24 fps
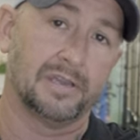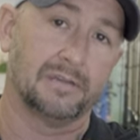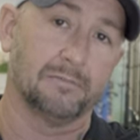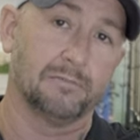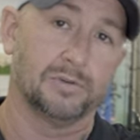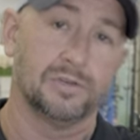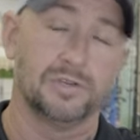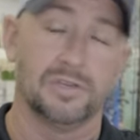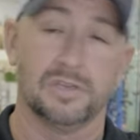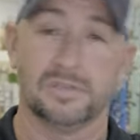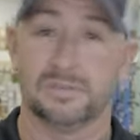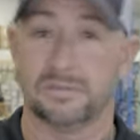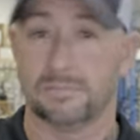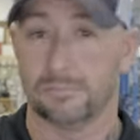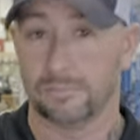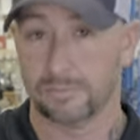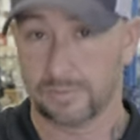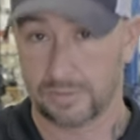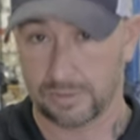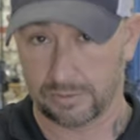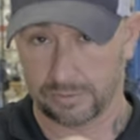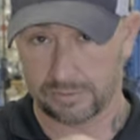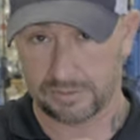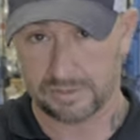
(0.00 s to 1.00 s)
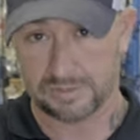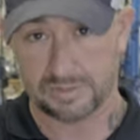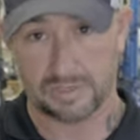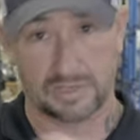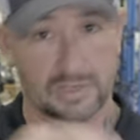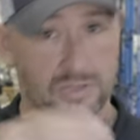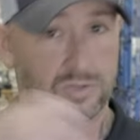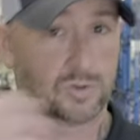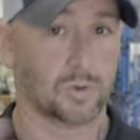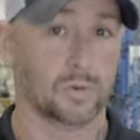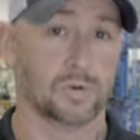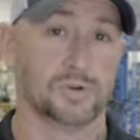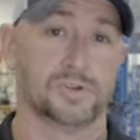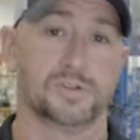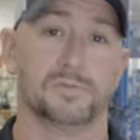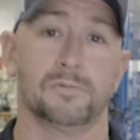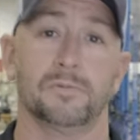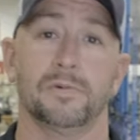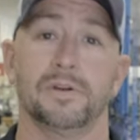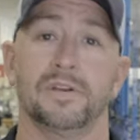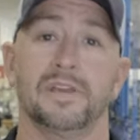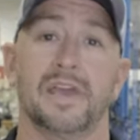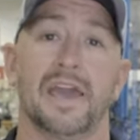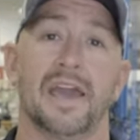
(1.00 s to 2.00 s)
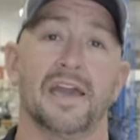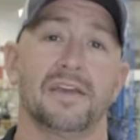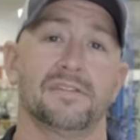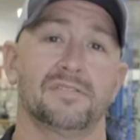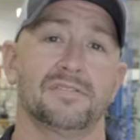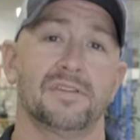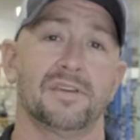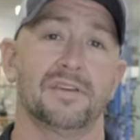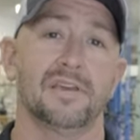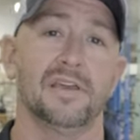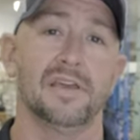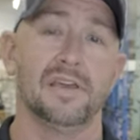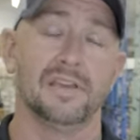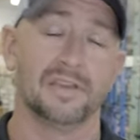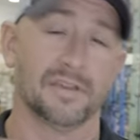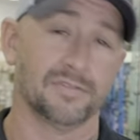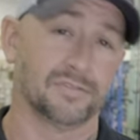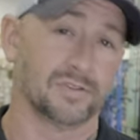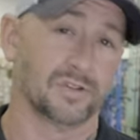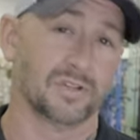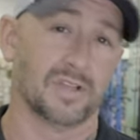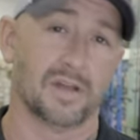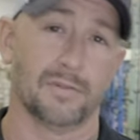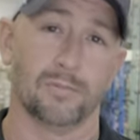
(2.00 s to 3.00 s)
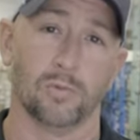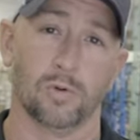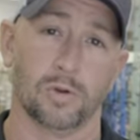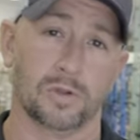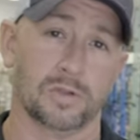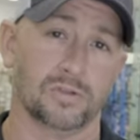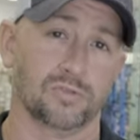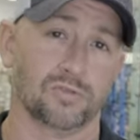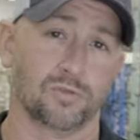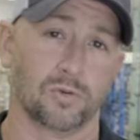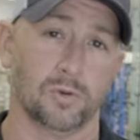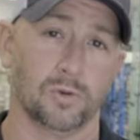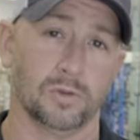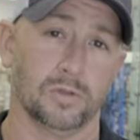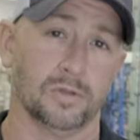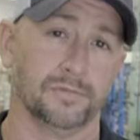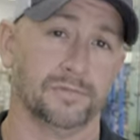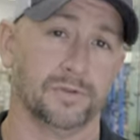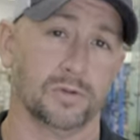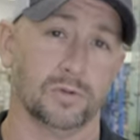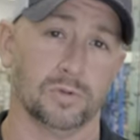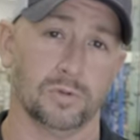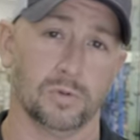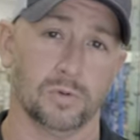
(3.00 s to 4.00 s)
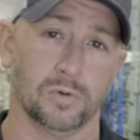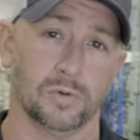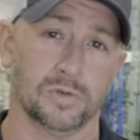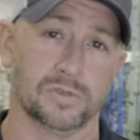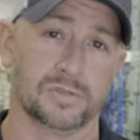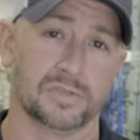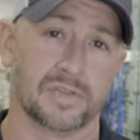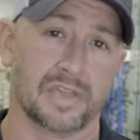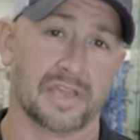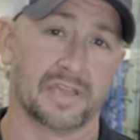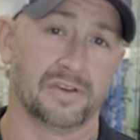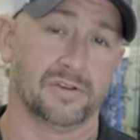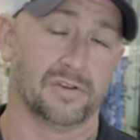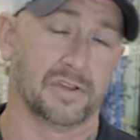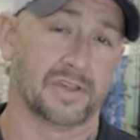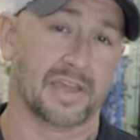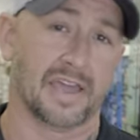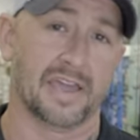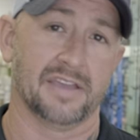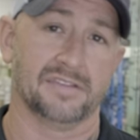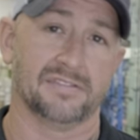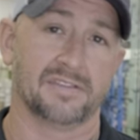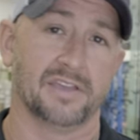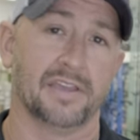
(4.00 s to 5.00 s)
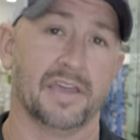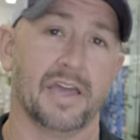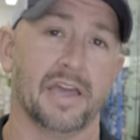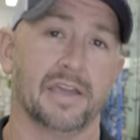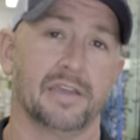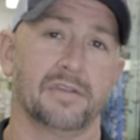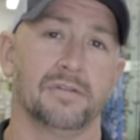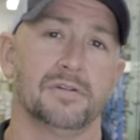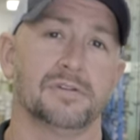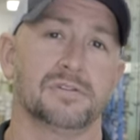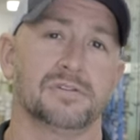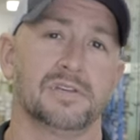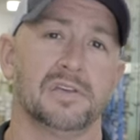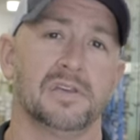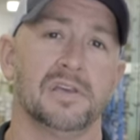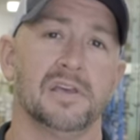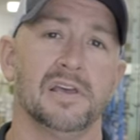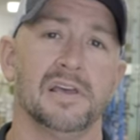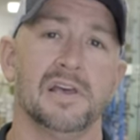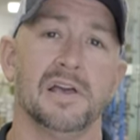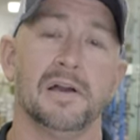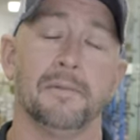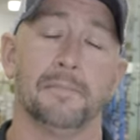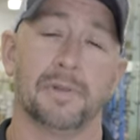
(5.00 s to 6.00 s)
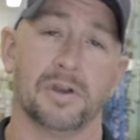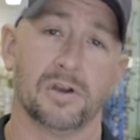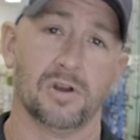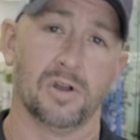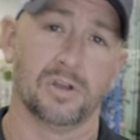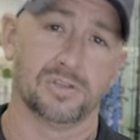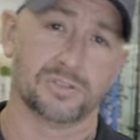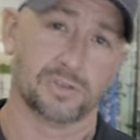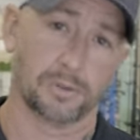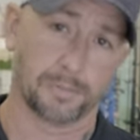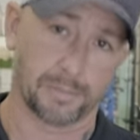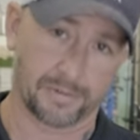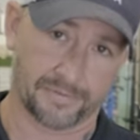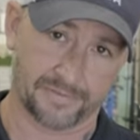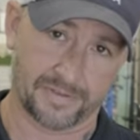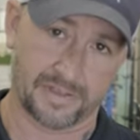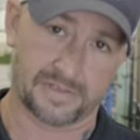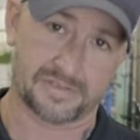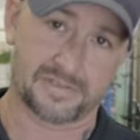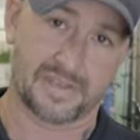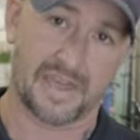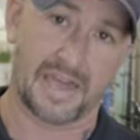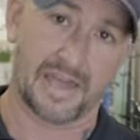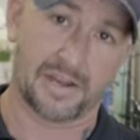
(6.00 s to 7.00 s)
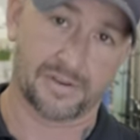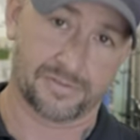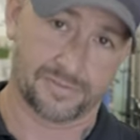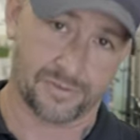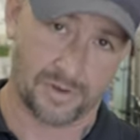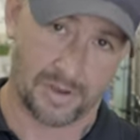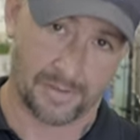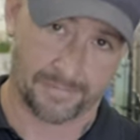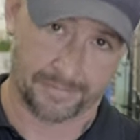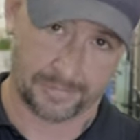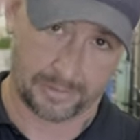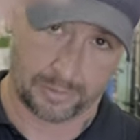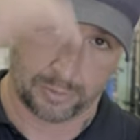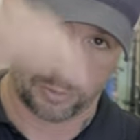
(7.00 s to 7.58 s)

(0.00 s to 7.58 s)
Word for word: It reduce, reduces any torsion when casting, gives you a lot more control of your lures and your casting accuracy, but it also prevents catastrophic